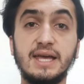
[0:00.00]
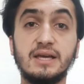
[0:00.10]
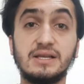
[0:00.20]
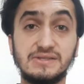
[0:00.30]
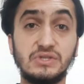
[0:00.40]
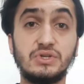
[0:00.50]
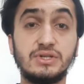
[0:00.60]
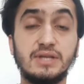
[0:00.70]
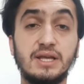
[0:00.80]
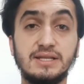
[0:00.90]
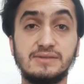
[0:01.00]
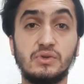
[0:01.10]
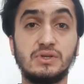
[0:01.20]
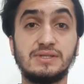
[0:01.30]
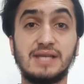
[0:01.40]
considered unless
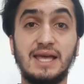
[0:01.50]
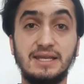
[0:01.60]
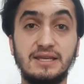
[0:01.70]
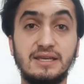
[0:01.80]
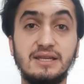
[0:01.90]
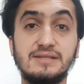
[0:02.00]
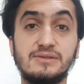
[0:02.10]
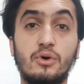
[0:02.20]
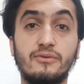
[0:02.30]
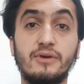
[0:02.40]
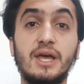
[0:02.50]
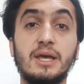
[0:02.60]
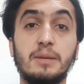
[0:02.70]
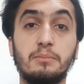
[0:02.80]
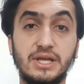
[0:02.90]
there is an increase of
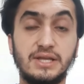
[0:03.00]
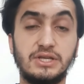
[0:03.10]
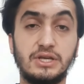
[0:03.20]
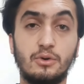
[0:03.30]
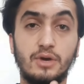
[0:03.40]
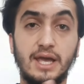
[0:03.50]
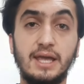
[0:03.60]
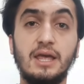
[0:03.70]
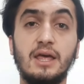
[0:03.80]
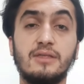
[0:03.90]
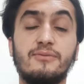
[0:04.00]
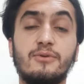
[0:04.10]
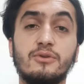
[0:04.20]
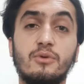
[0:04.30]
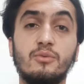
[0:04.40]
bleeding. Okay. The
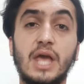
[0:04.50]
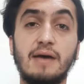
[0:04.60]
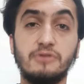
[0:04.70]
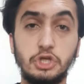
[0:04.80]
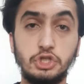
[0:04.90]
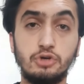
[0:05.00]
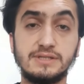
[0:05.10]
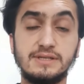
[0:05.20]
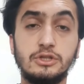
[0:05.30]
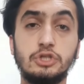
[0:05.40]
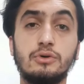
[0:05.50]
fourth one, we have digoxin